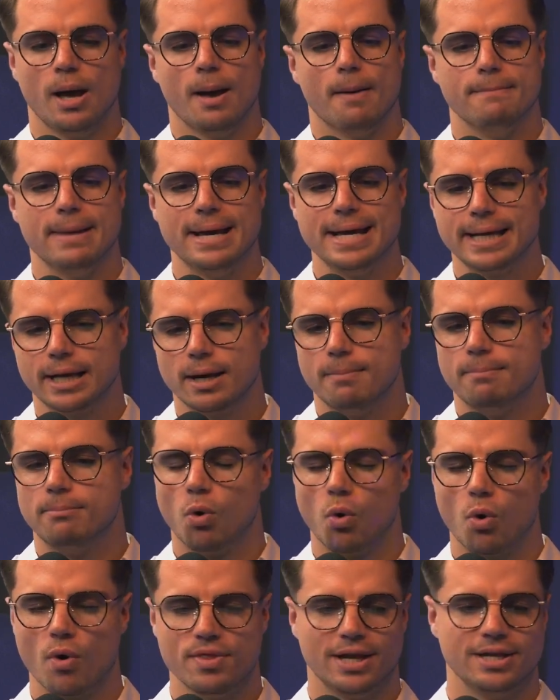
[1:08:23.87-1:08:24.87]
make
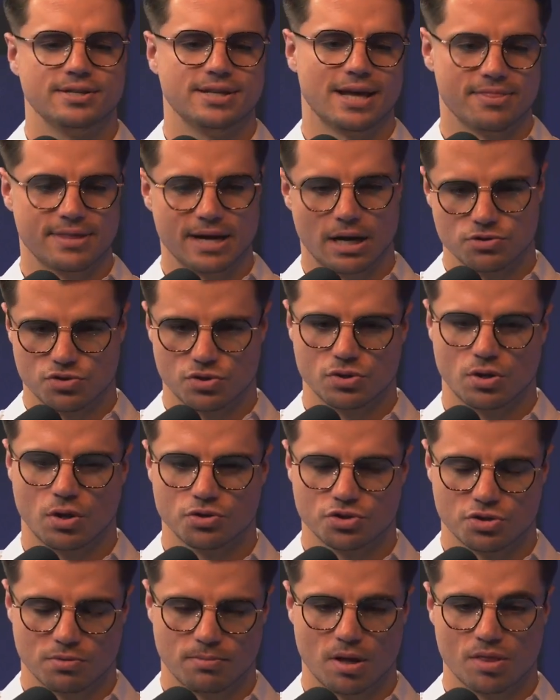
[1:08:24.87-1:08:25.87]
more than
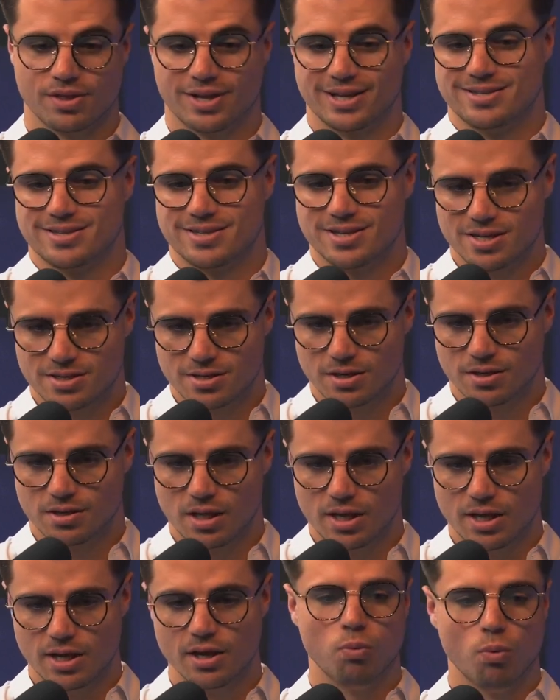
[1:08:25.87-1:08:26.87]
$10,000 a month
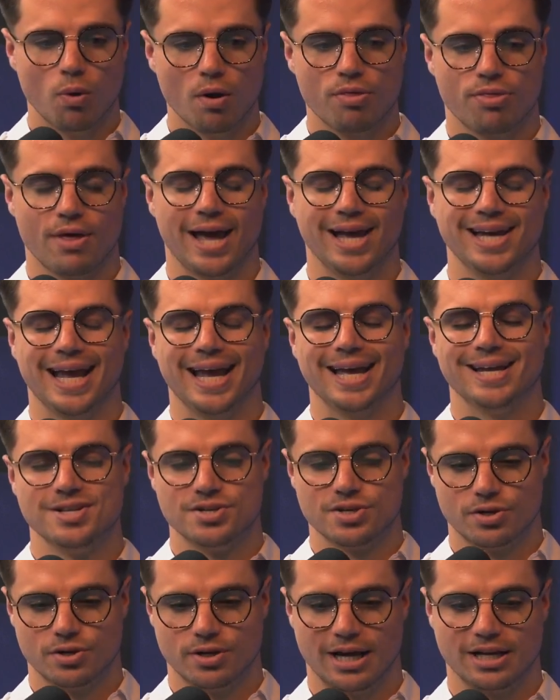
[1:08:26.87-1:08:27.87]
consistently with a
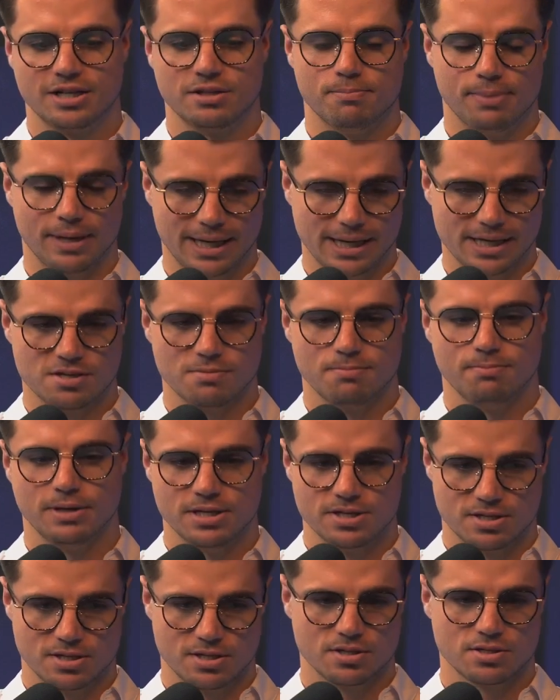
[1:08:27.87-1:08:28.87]
internet-based
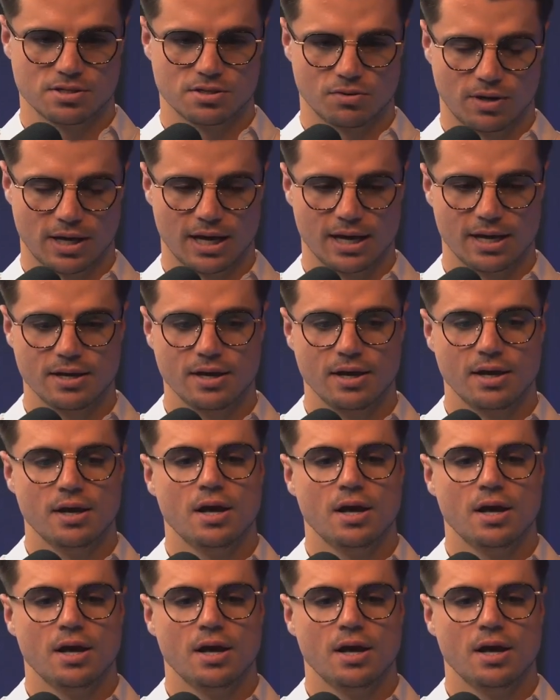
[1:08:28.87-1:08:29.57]
business, okay?